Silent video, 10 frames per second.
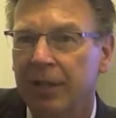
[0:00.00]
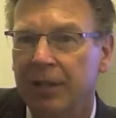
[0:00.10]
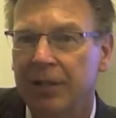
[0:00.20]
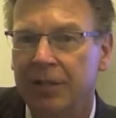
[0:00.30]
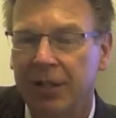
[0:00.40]

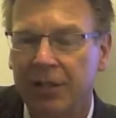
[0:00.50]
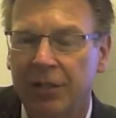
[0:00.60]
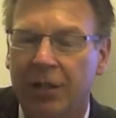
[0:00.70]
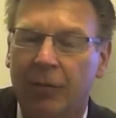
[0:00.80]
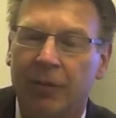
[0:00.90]

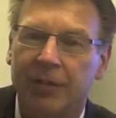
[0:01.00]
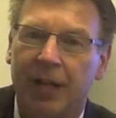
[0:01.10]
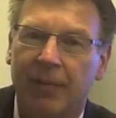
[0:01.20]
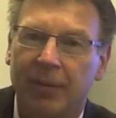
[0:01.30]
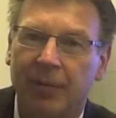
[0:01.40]
decision on what's
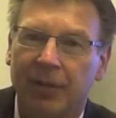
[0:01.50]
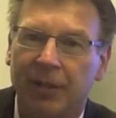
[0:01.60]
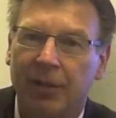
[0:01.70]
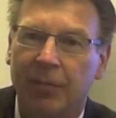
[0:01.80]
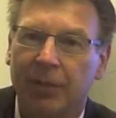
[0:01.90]
happened with
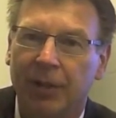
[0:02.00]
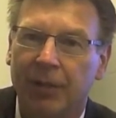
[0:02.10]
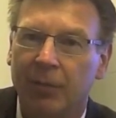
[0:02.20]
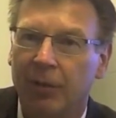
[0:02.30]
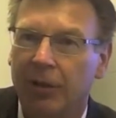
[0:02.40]
the
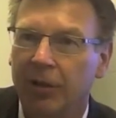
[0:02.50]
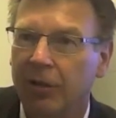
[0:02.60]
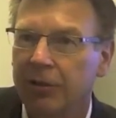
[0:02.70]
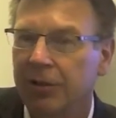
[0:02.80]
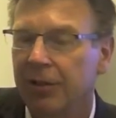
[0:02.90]
airplane and where to
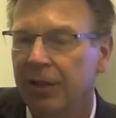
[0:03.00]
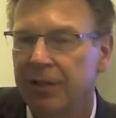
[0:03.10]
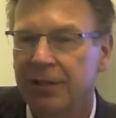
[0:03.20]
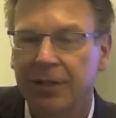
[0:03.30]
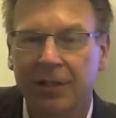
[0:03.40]
go to
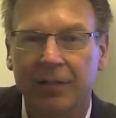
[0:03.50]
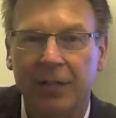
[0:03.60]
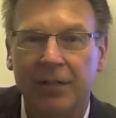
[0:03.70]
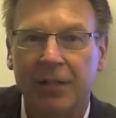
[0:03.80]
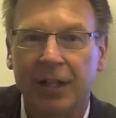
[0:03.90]
next in the
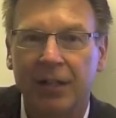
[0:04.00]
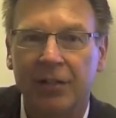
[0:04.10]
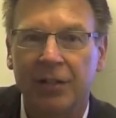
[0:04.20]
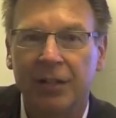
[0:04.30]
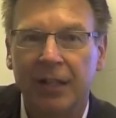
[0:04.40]

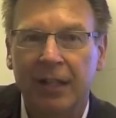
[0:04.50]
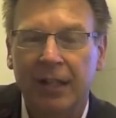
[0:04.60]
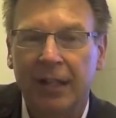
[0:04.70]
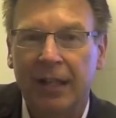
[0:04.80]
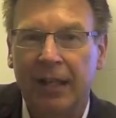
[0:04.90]
investigation.
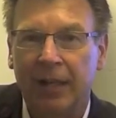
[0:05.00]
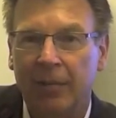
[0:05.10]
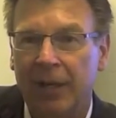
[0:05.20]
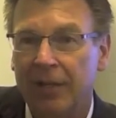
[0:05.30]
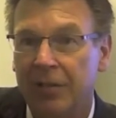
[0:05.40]
And
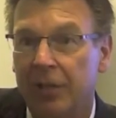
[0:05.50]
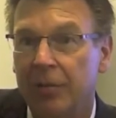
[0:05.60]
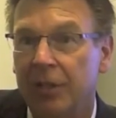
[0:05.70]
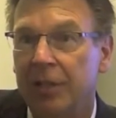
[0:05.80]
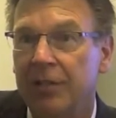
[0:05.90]
my
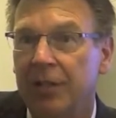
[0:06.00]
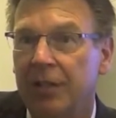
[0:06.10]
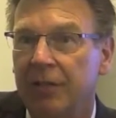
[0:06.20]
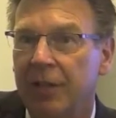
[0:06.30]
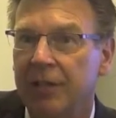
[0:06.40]
assumption is that
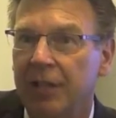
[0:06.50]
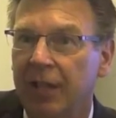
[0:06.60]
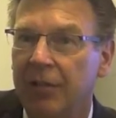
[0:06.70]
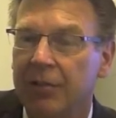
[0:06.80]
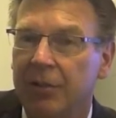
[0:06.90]

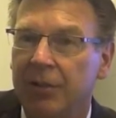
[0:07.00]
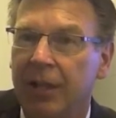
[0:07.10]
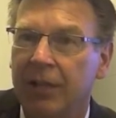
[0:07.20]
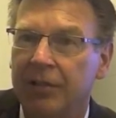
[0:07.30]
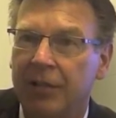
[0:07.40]
investigators will
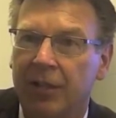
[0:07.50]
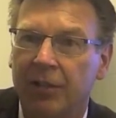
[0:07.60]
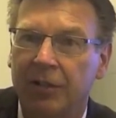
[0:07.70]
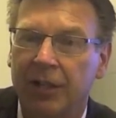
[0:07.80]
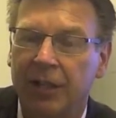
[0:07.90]
now
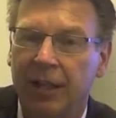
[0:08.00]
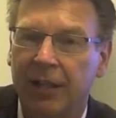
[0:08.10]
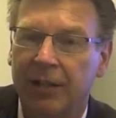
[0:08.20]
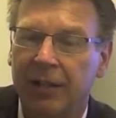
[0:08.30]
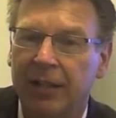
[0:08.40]
start looking
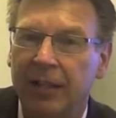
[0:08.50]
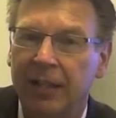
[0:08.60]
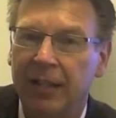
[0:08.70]
at the